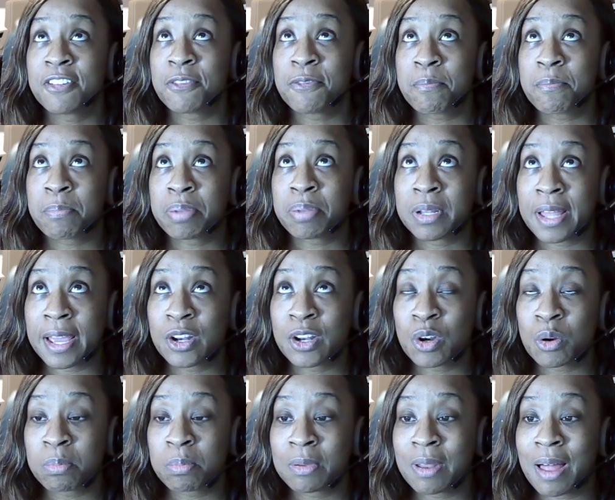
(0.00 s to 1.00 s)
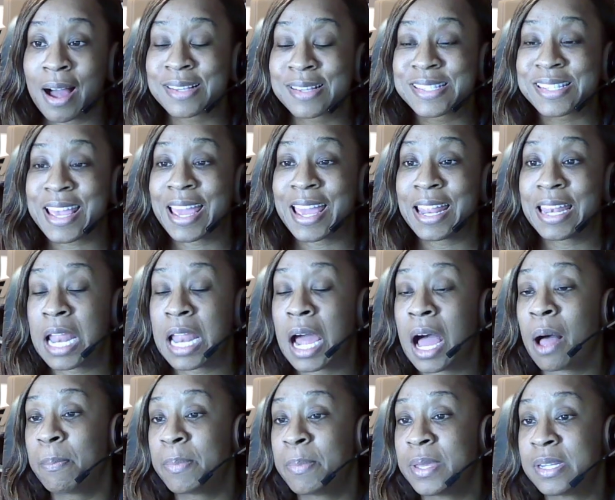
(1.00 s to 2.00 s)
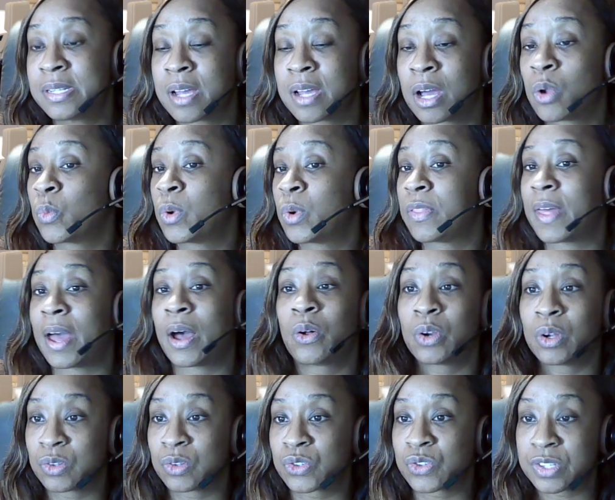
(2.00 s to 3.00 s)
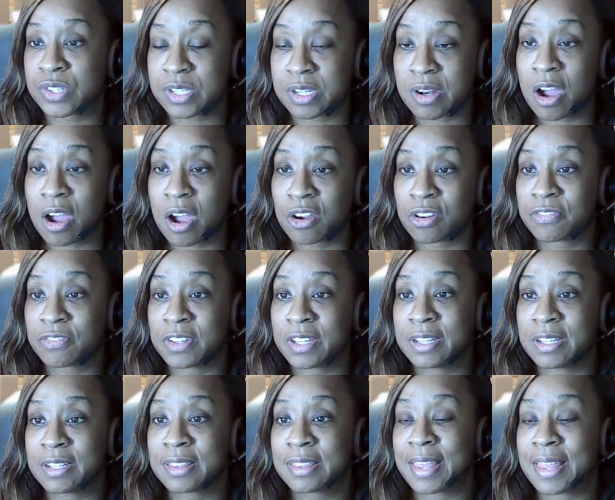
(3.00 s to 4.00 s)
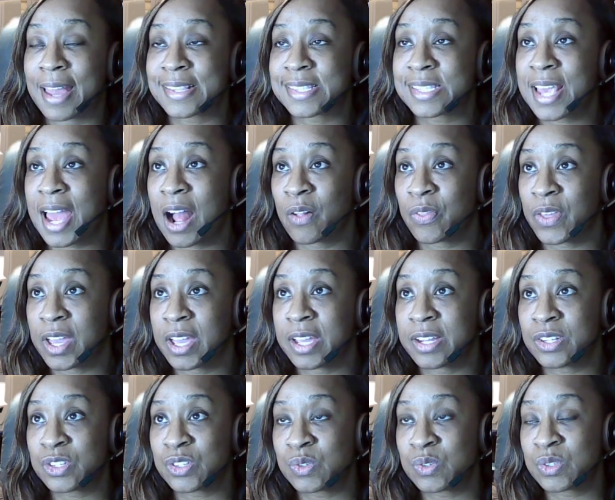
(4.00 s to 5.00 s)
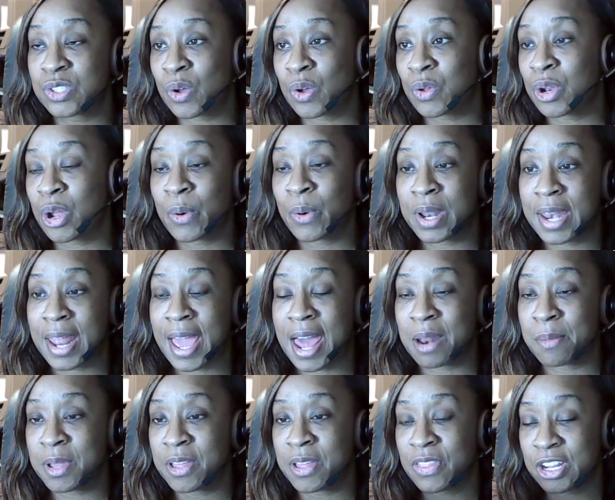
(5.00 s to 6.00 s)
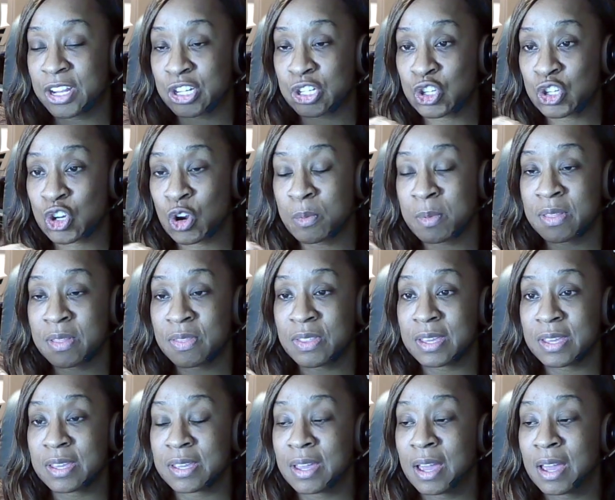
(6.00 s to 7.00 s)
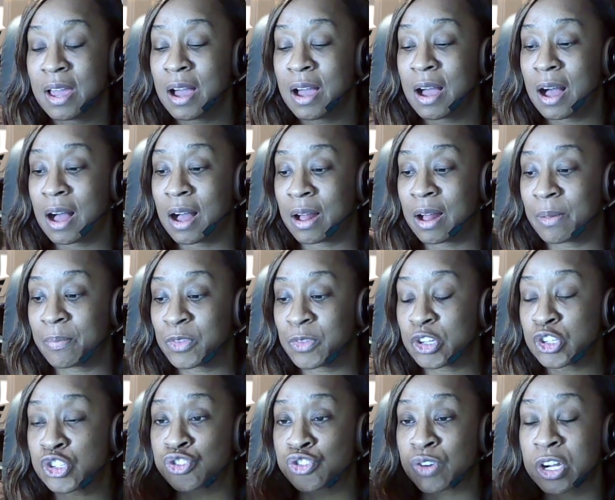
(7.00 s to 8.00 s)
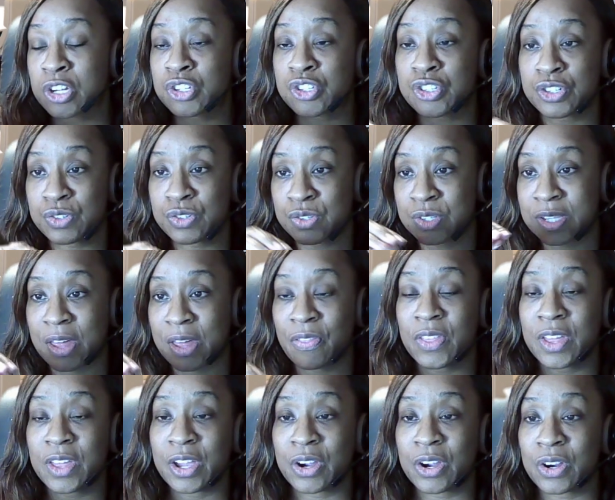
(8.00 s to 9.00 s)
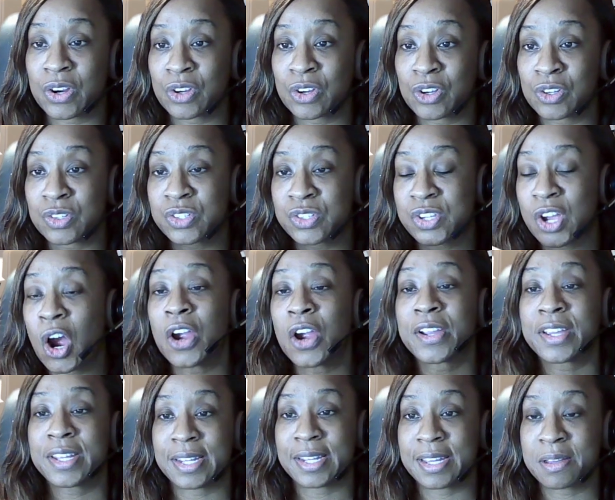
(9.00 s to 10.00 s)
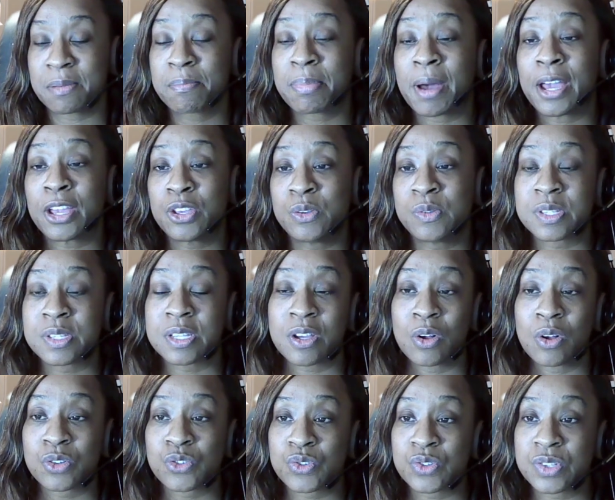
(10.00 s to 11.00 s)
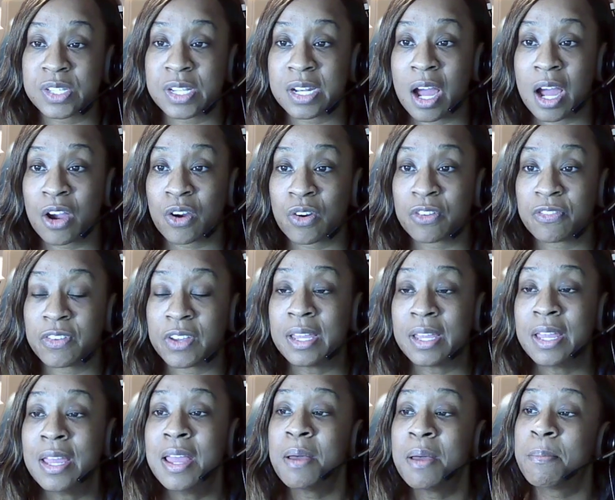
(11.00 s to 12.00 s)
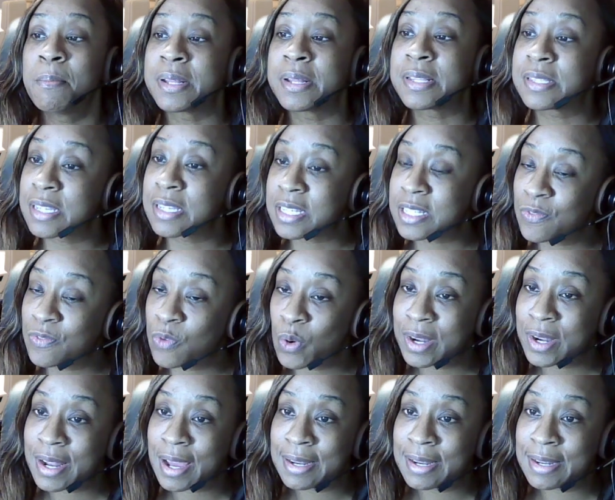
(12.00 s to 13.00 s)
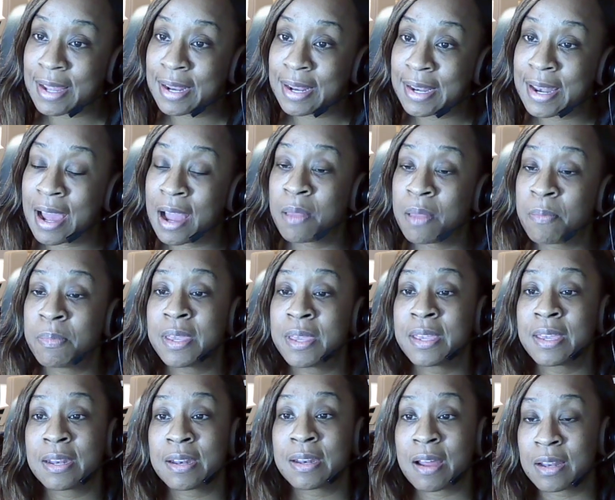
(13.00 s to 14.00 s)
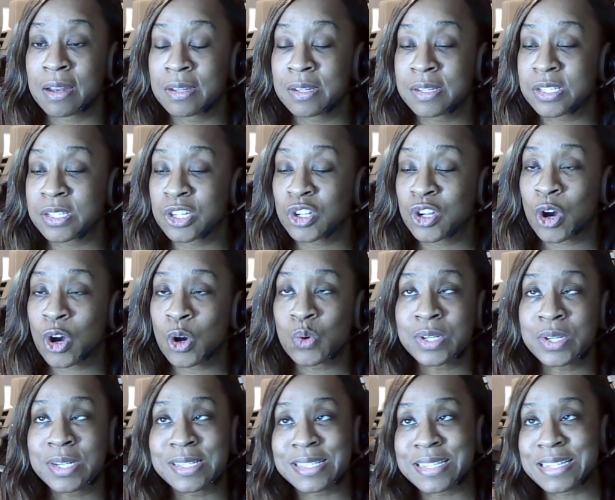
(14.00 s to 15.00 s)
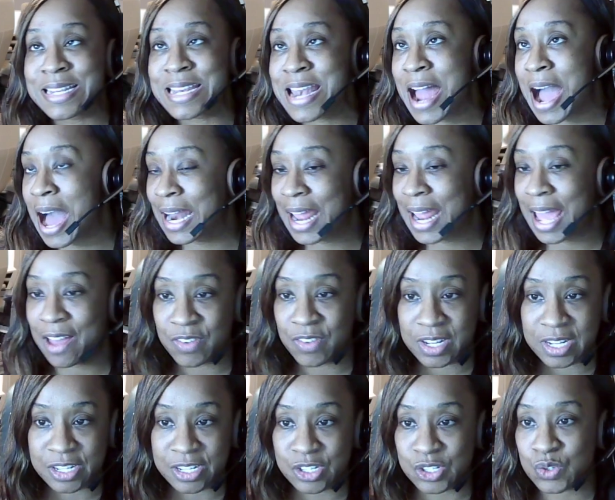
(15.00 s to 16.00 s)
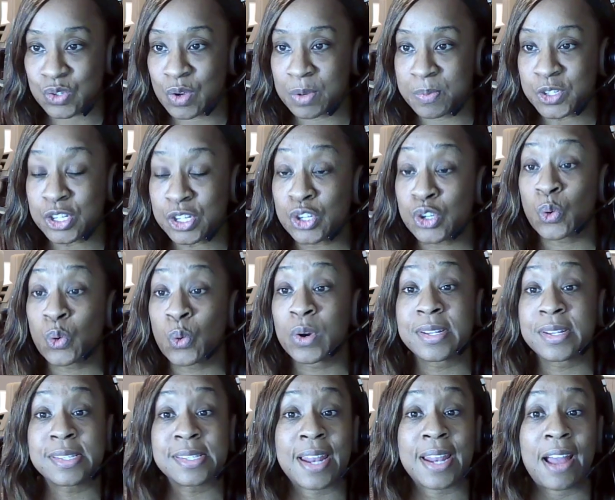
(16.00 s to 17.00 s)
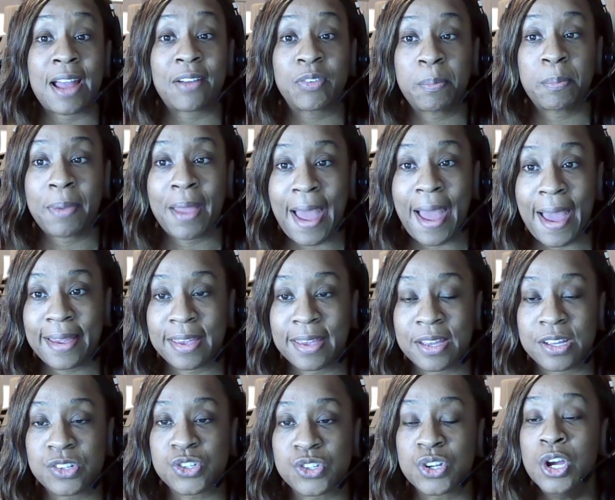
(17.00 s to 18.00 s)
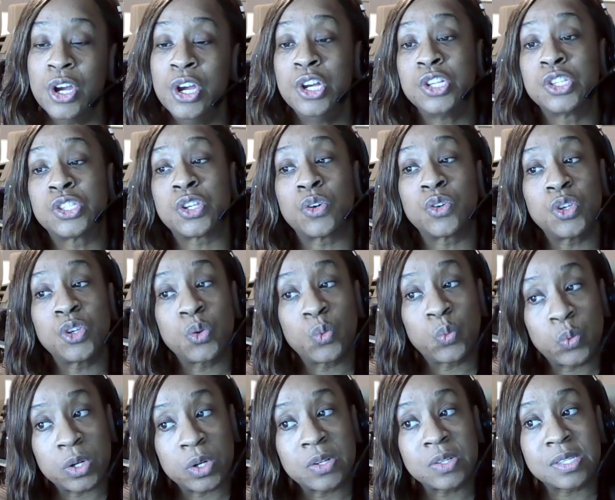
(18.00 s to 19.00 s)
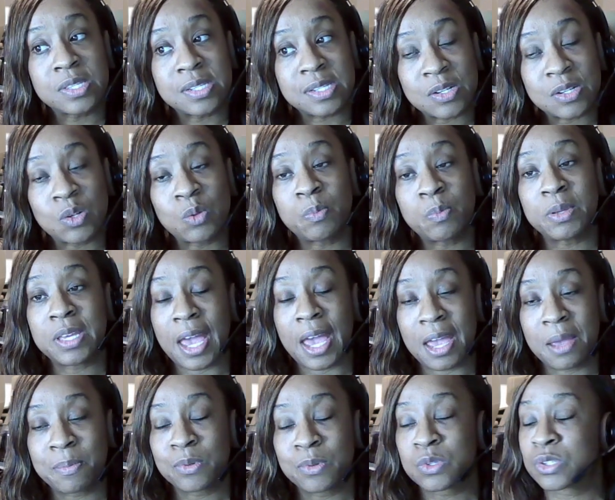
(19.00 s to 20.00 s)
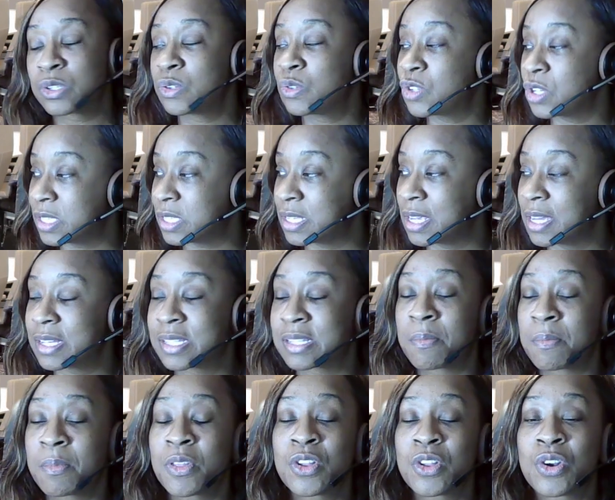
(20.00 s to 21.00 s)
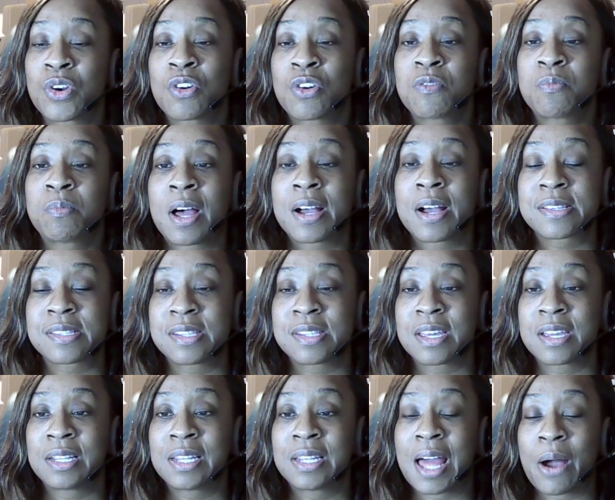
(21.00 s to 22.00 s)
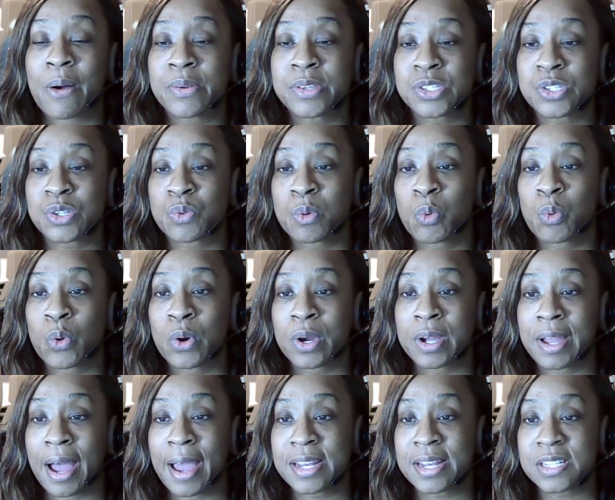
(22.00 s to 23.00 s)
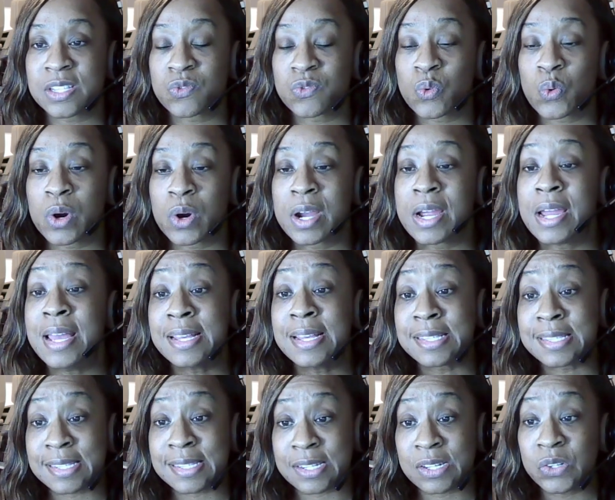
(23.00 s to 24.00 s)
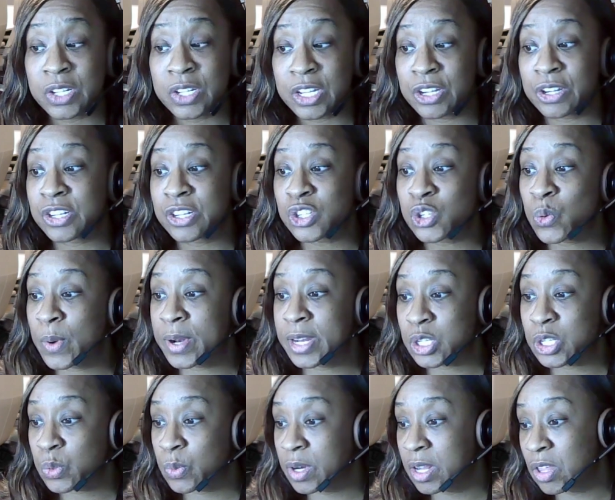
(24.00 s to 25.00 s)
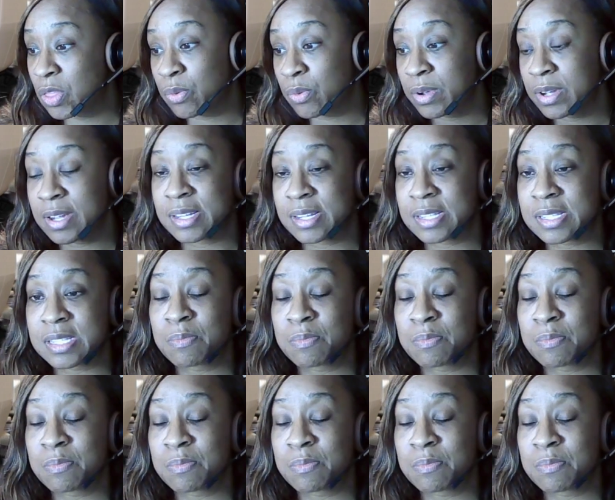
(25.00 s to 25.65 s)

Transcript: Planar blocks cannot be done without ultrasonography. That's how they do sonoanatomy. They determine the structures that they're targeting by using ultrasonography. But 64999 being an unlisted code does not have any description, nor does it have a package. So you will still be able to, just like some of the nerve blocks that they allow us to report guidance for still here in 2023, it's